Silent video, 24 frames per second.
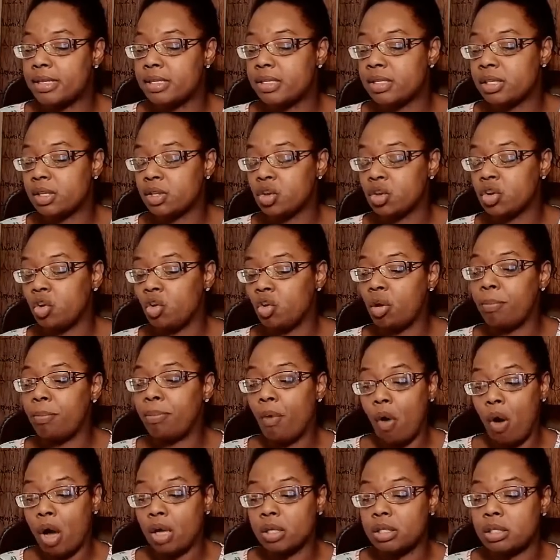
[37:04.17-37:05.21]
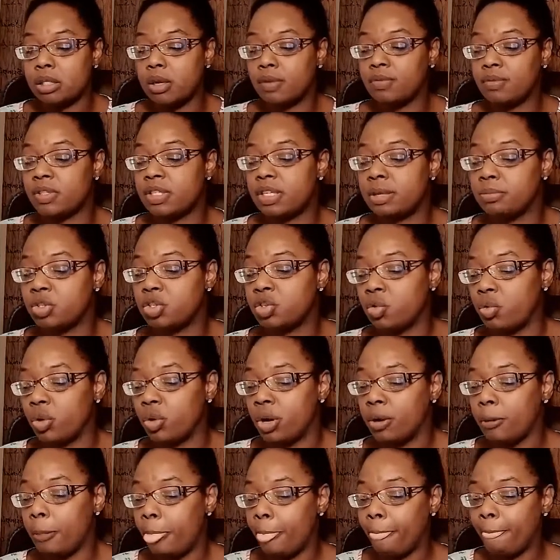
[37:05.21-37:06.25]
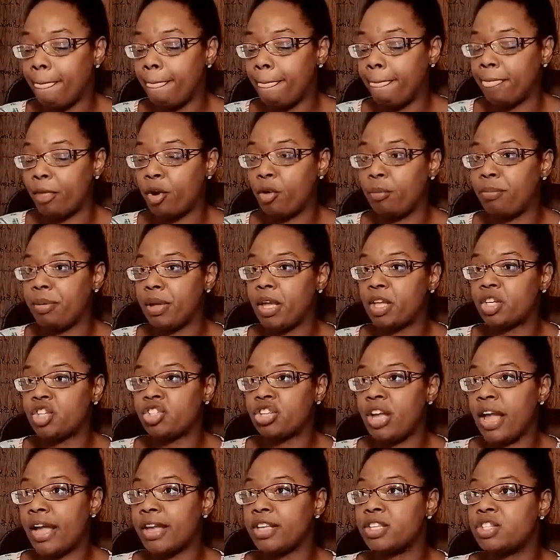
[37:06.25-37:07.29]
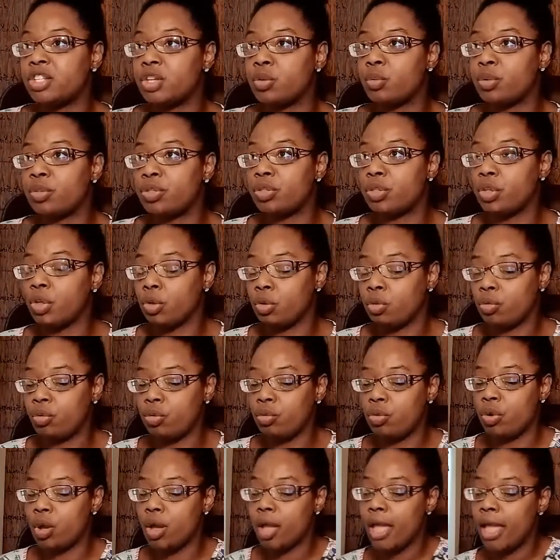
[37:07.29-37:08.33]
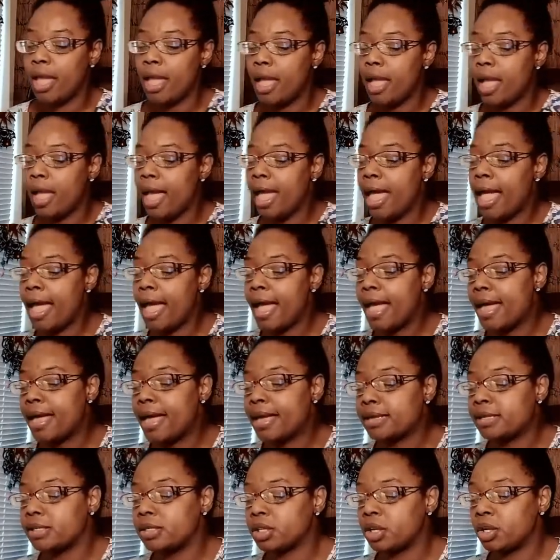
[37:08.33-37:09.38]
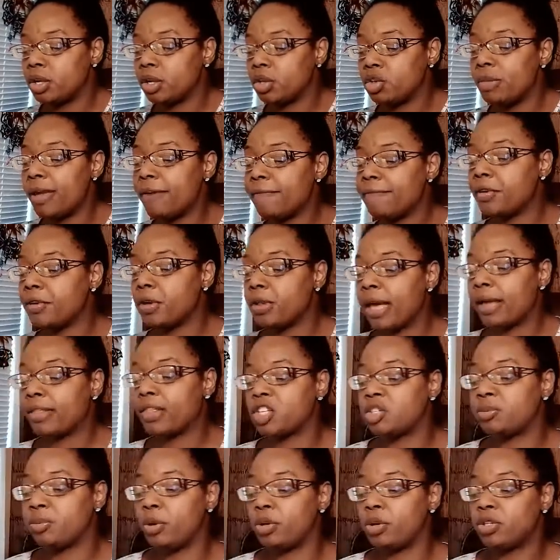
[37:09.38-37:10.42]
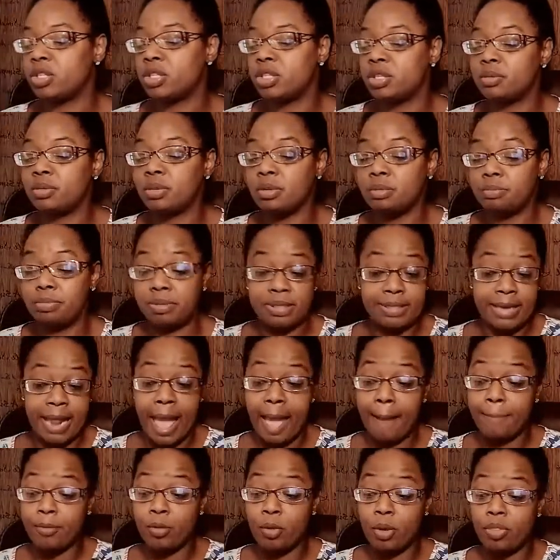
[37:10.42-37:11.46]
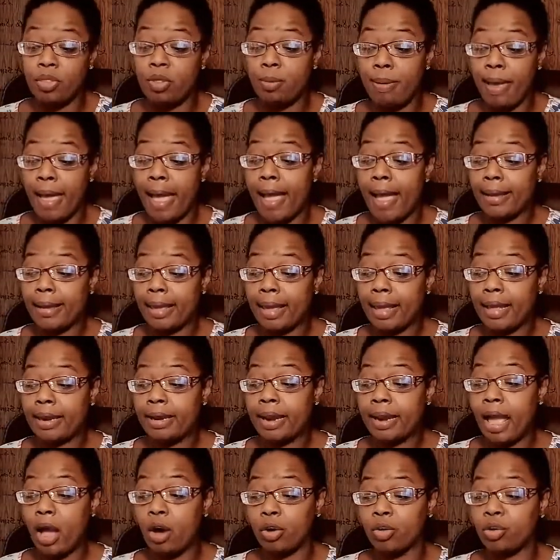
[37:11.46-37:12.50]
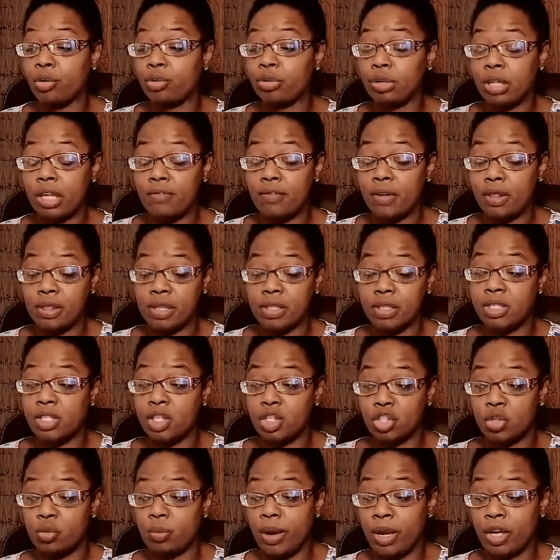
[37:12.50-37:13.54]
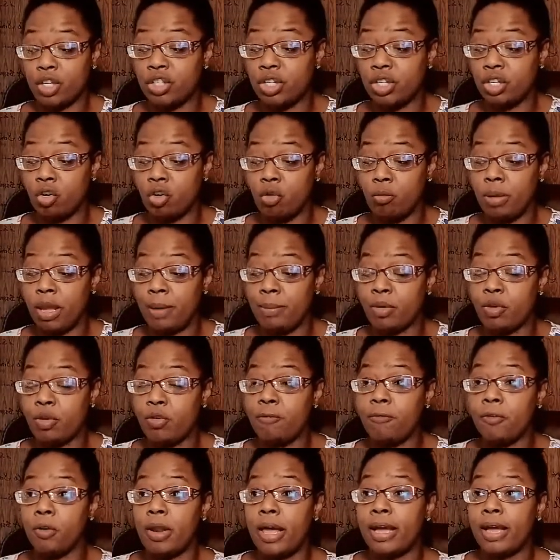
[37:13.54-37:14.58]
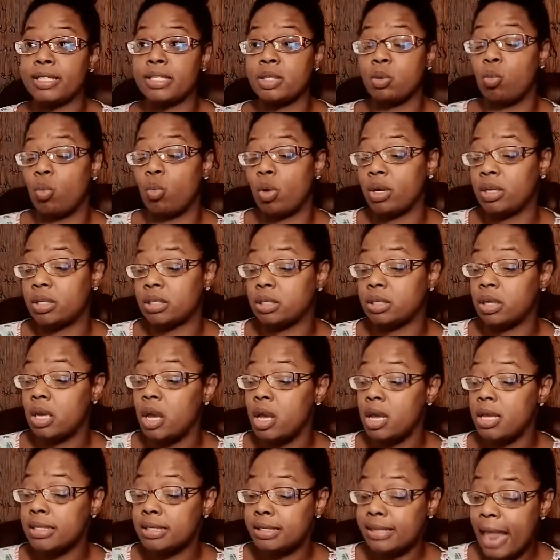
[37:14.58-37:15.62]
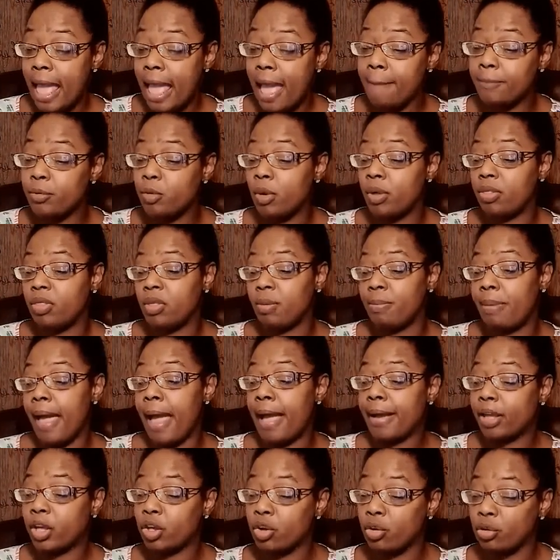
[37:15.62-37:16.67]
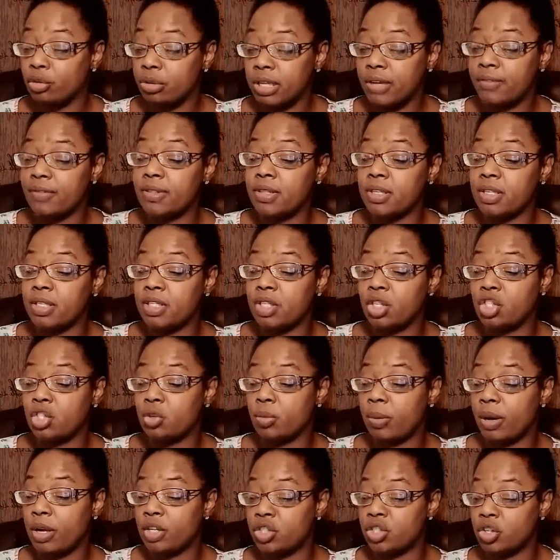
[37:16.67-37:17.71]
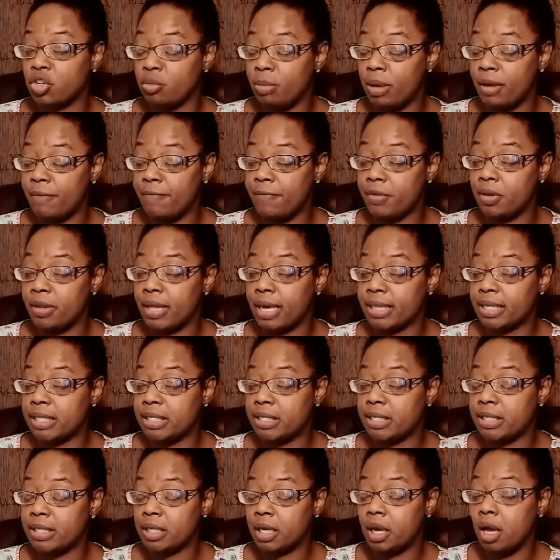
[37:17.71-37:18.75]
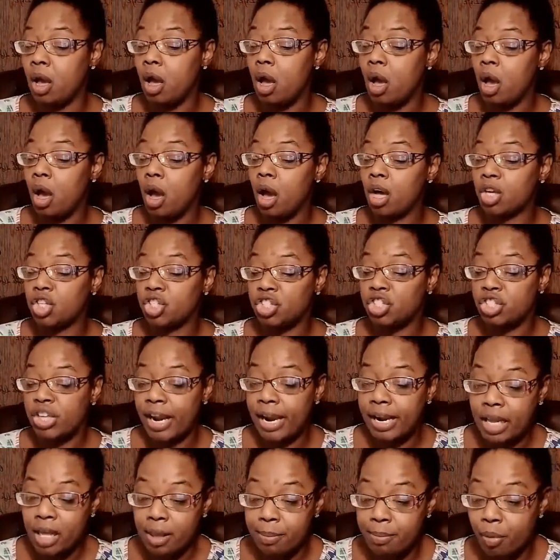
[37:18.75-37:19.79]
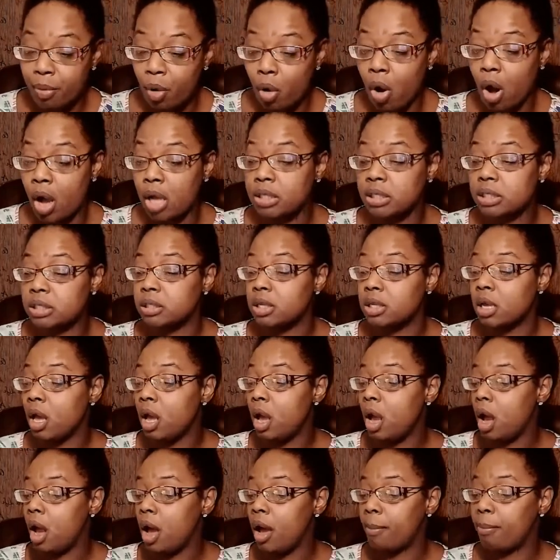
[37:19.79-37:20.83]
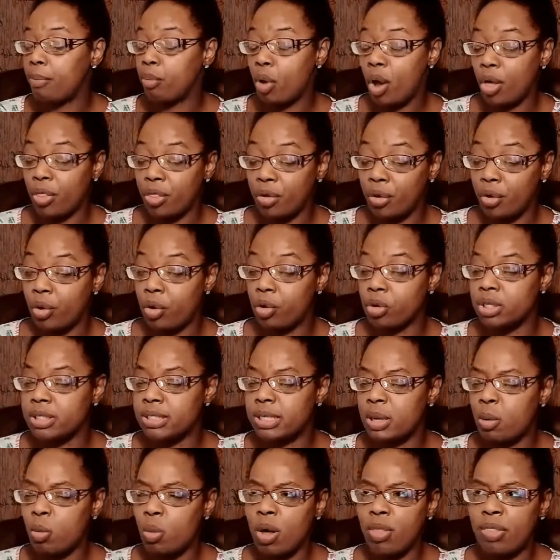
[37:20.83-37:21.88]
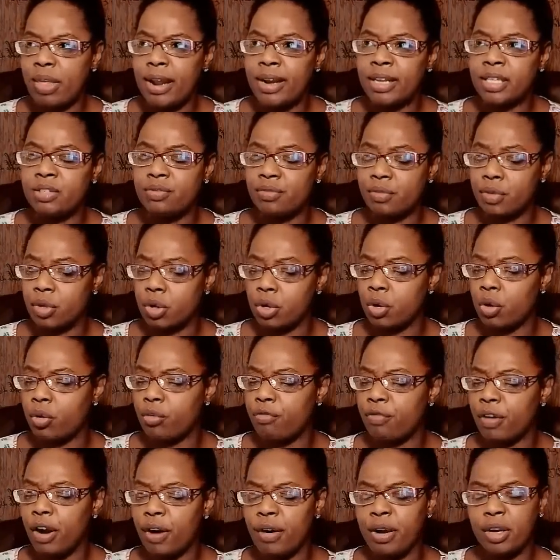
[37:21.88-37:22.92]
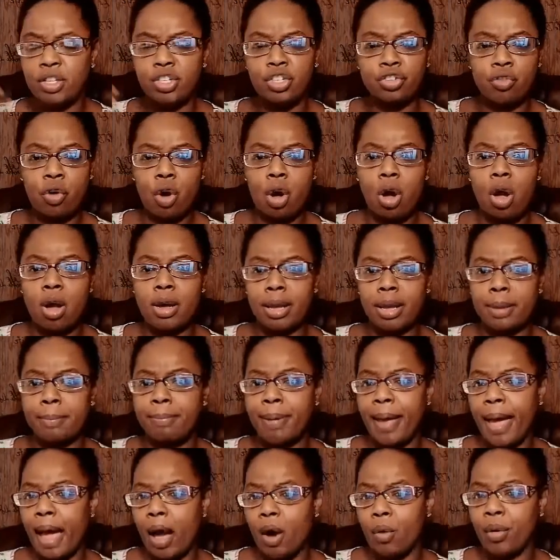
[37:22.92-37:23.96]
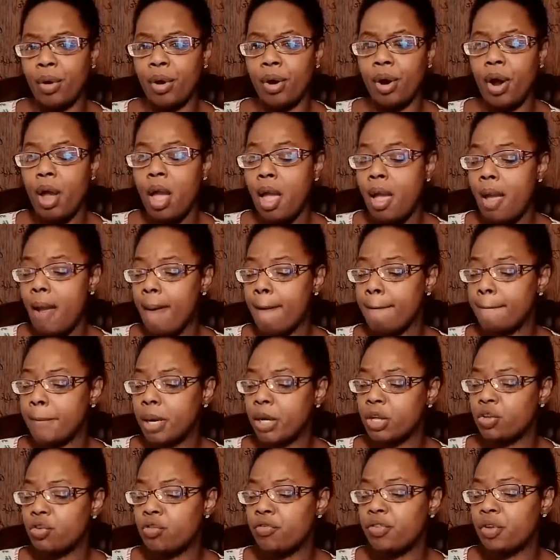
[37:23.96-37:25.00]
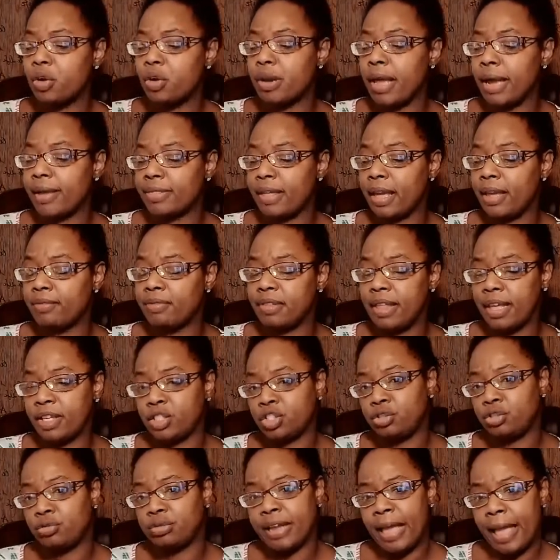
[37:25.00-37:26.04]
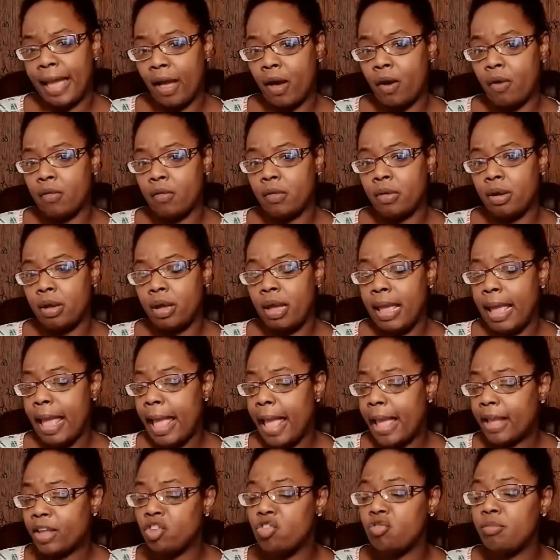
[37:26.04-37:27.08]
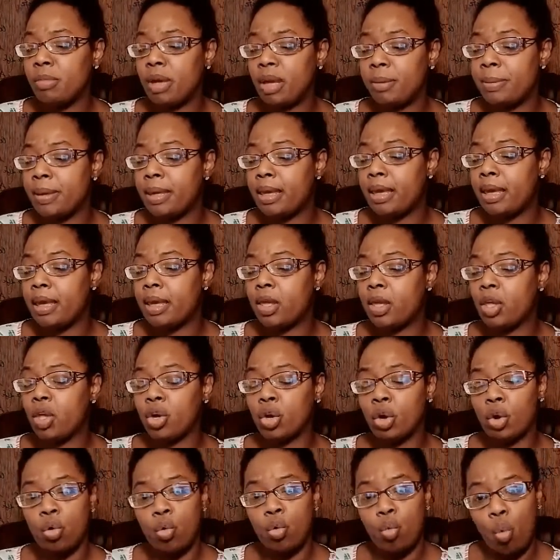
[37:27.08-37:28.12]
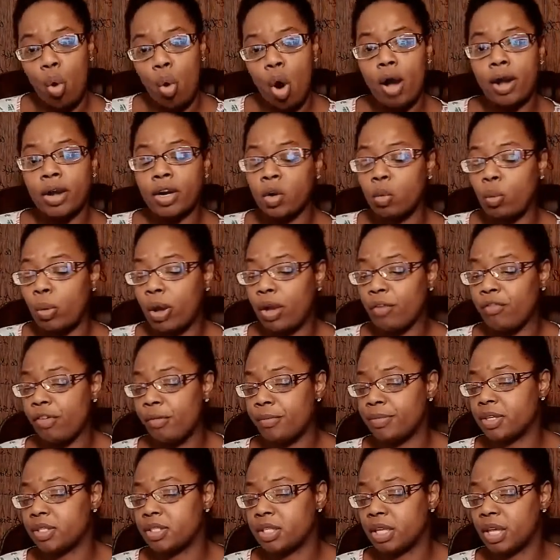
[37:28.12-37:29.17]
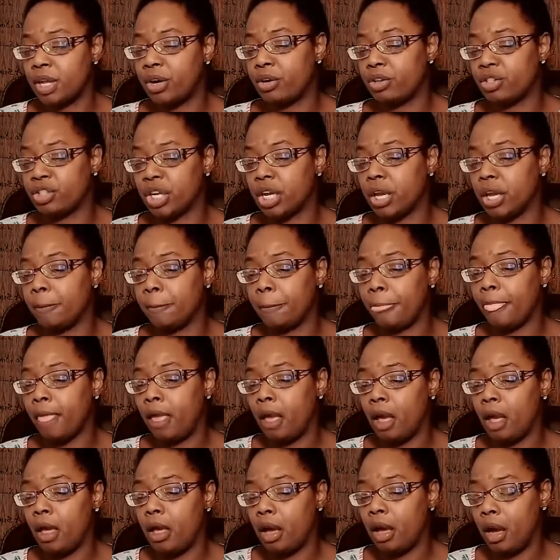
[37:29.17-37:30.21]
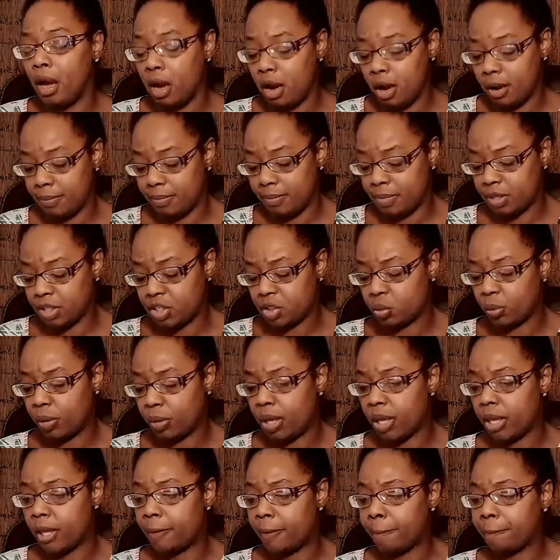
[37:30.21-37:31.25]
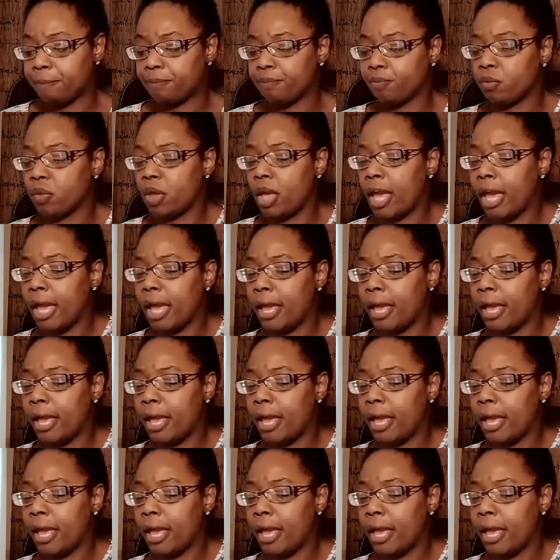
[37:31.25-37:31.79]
boss of some sort, they're being shysty with you. And you may feel like this person stabbed you in the back, and now you're leaving the situation. Or maybe you feel like someone has stabbed you in the back and you're leaving this situation. You may feel like this is a shady boss, a brother, or someone that is, very strong in power, but you feel like they've let you down. And you may be, walking away from this energy this week. Okay.